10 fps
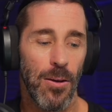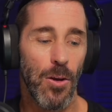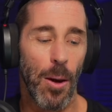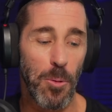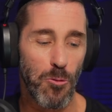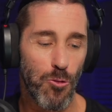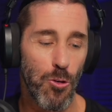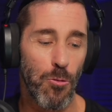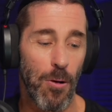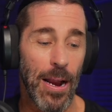Number
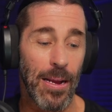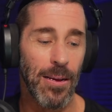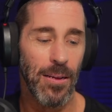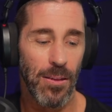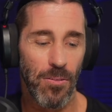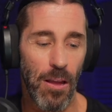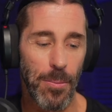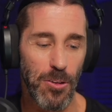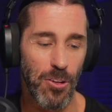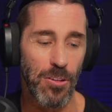2 ring,
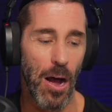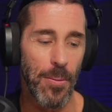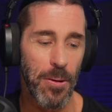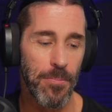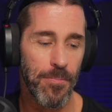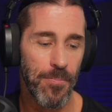WCW.